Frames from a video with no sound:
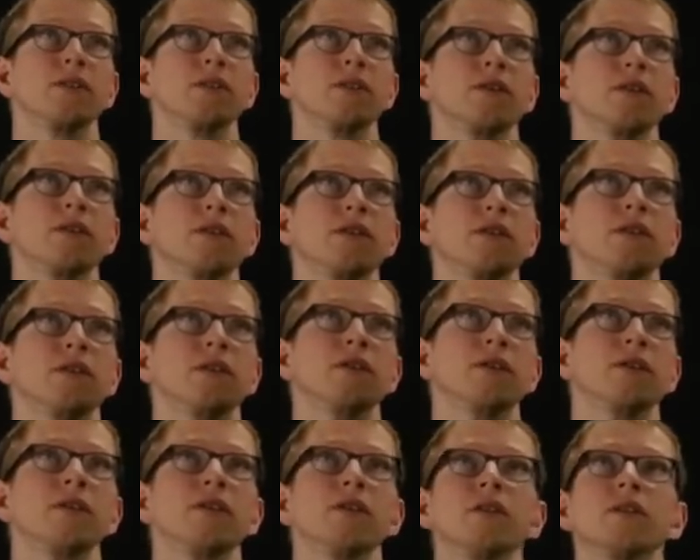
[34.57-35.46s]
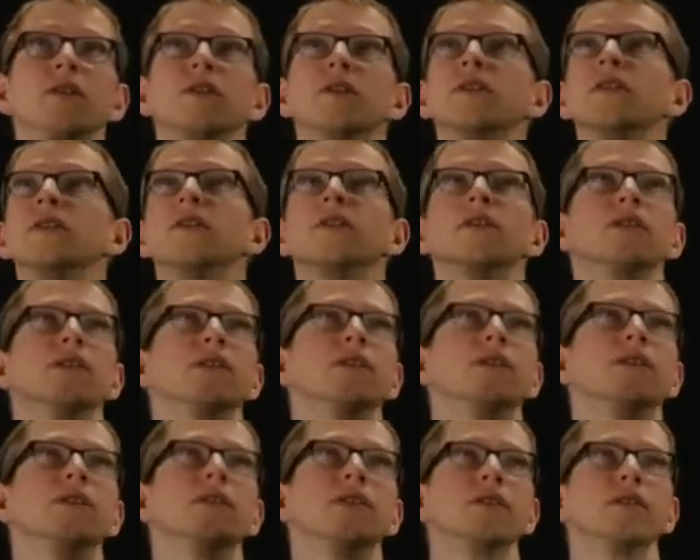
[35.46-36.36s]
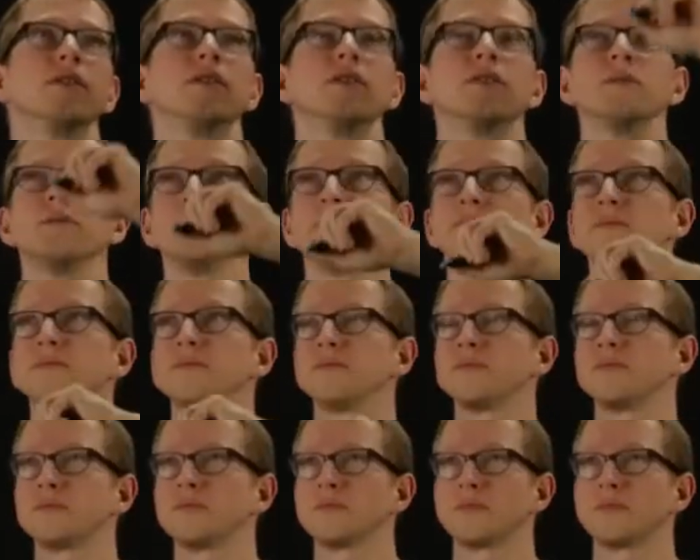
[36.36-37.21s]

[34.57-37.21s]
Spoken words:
(no one is talking)